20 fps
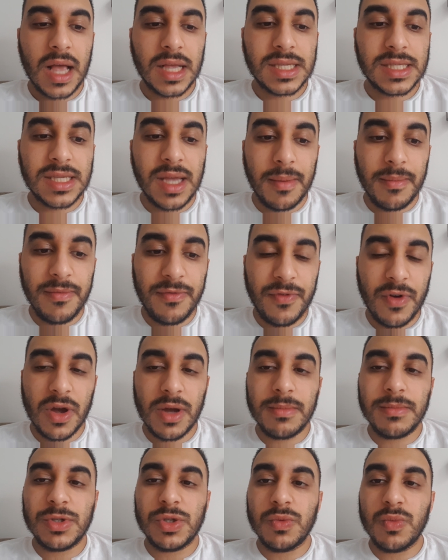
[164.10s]
Some
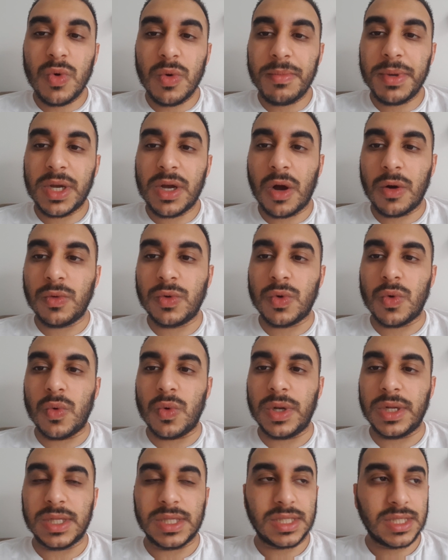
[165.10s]
firms you will be cold
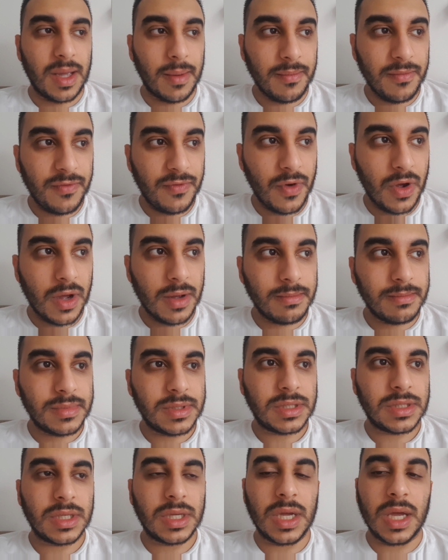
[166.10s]
calling. Some
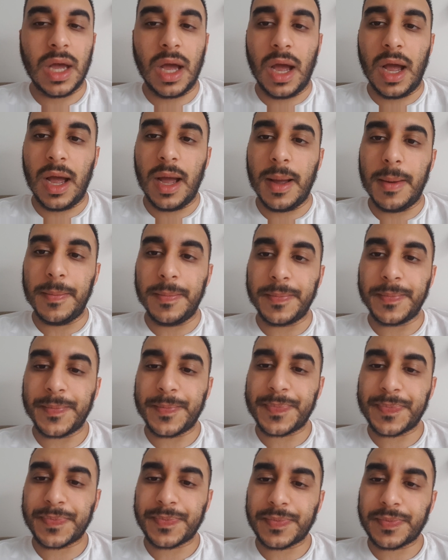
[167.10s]
firms, I've
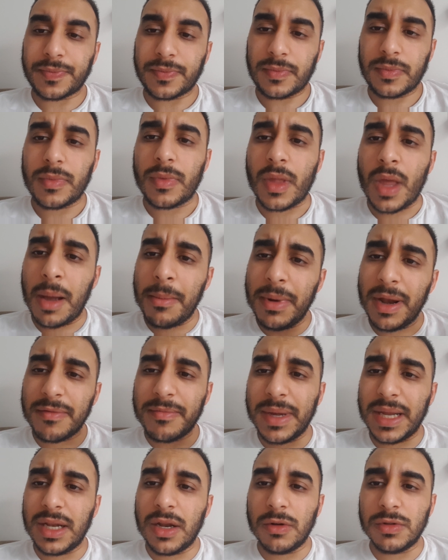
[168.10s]

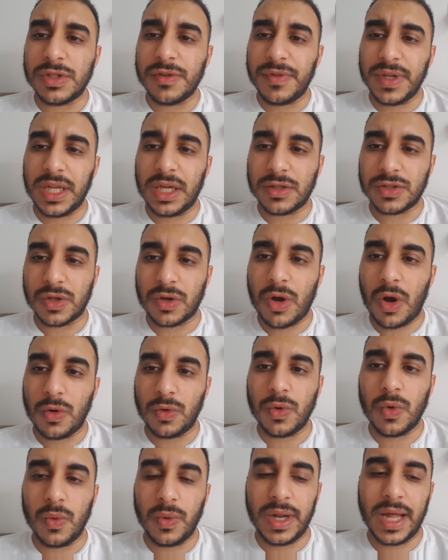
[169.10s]
made loads of videos on
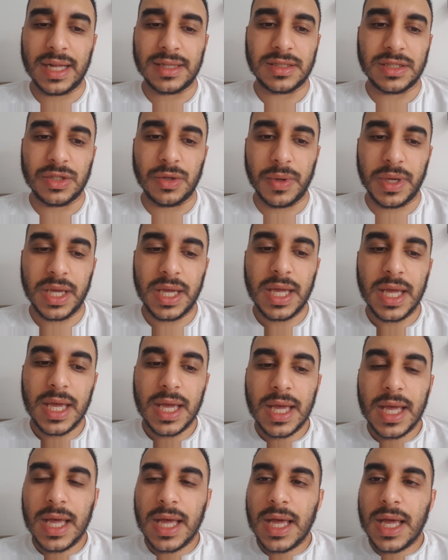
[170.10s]
cold calling, how to do it.
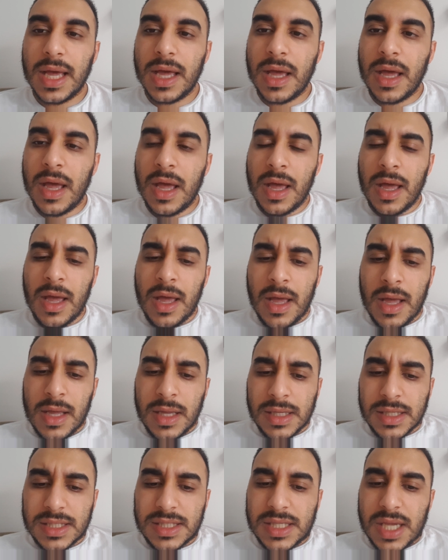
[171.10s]

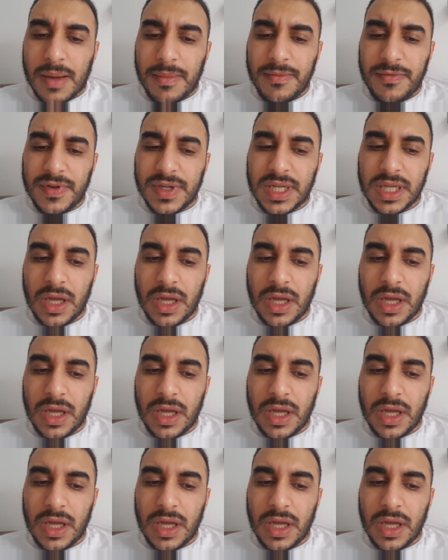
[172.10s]
Some